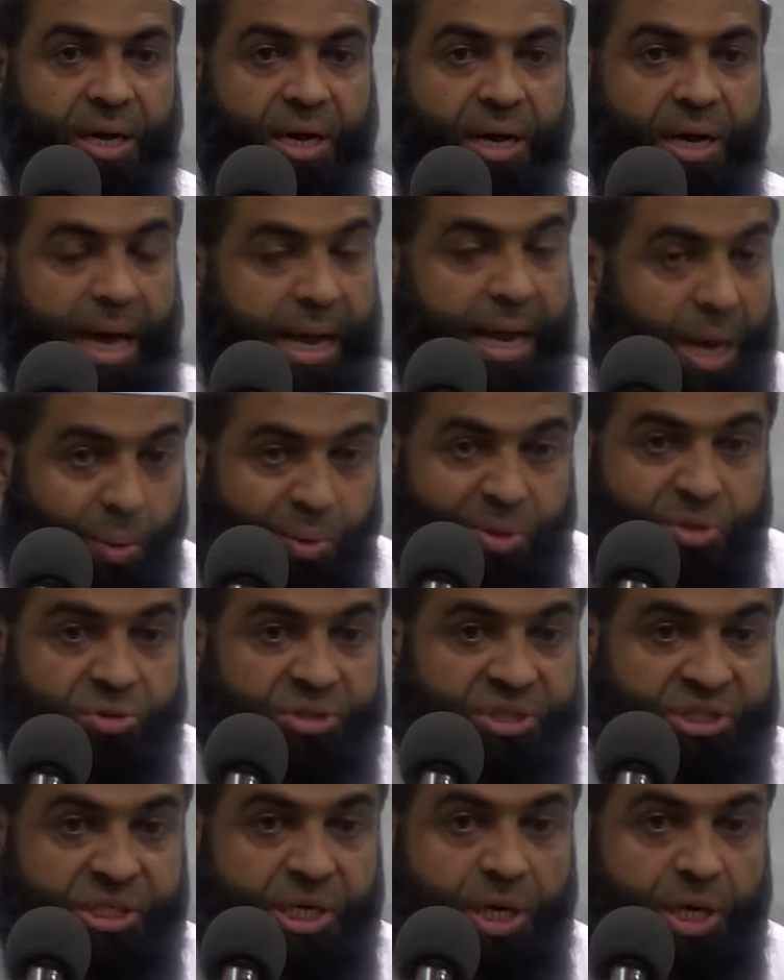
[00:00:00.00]
And I want to
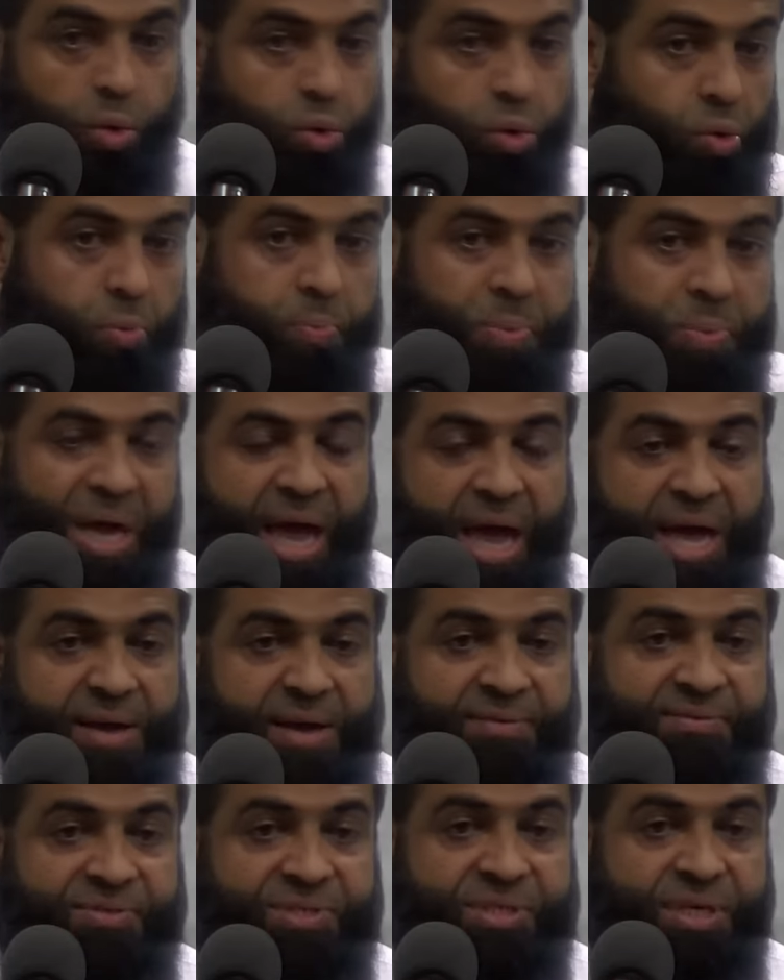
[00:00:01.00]
see who
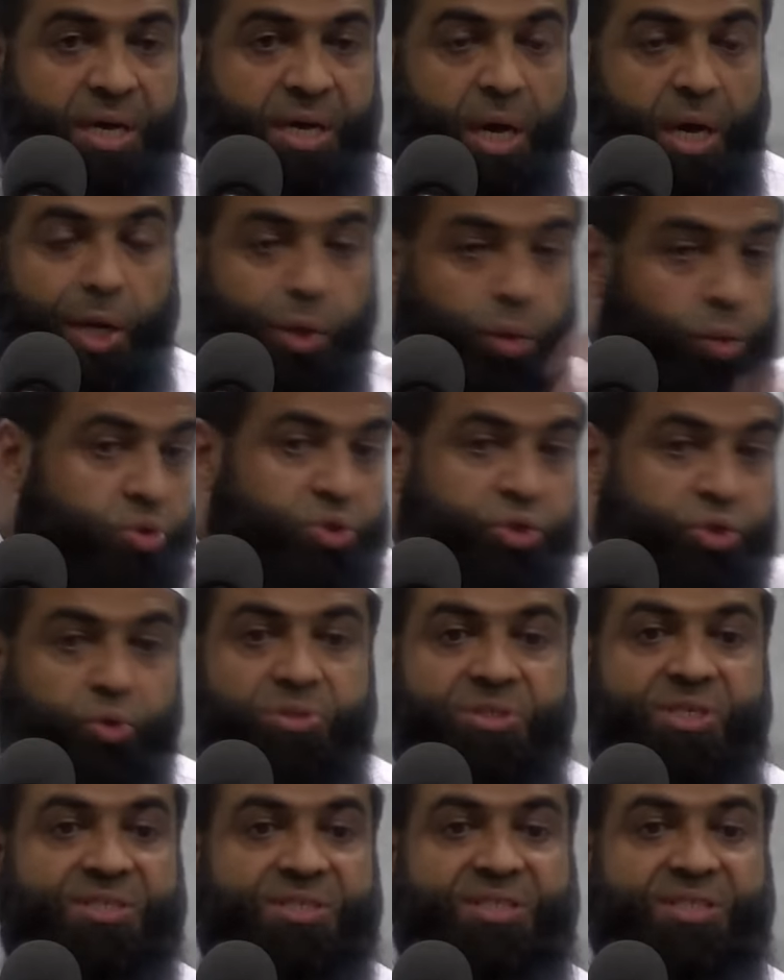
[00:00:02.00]
behaves and who
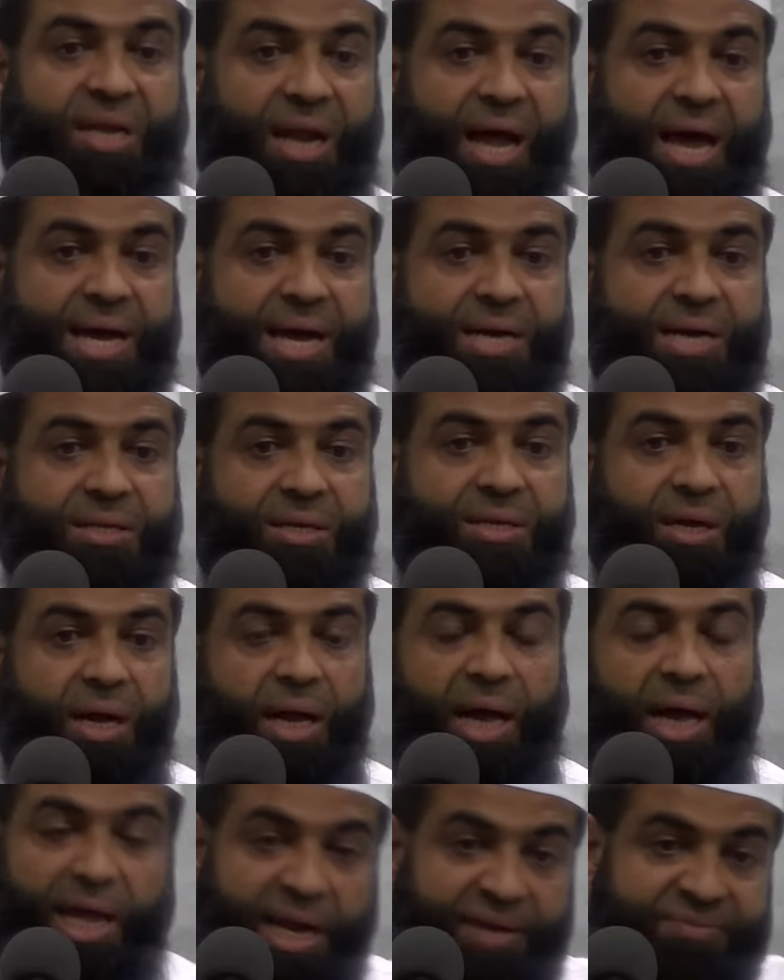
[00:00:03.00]
chooses the right.
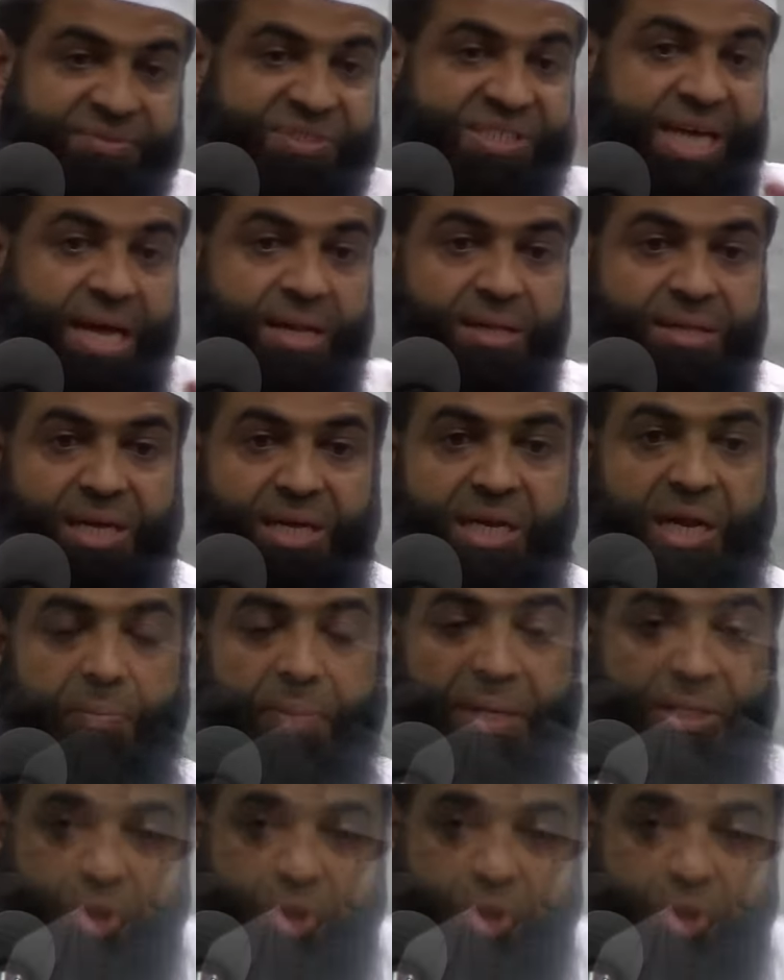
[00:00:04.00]
And I've sent the Nabi.